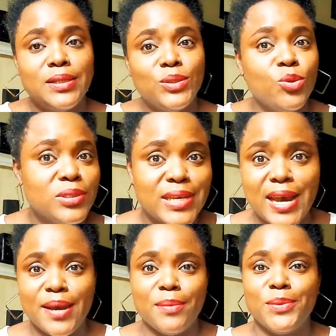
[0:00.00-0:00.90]
no
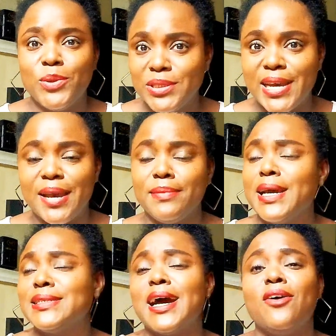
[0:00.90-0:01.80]
time no time
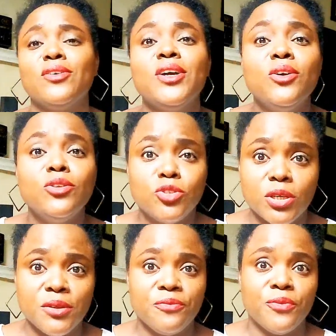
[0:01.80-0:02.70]
that's how
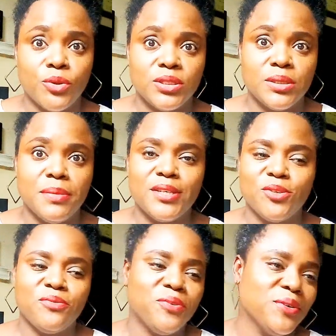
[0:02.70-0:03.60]
turning 40 makes
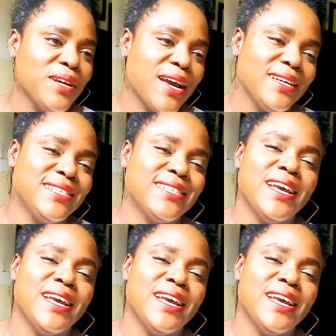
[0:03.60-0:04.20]
you feel, guys.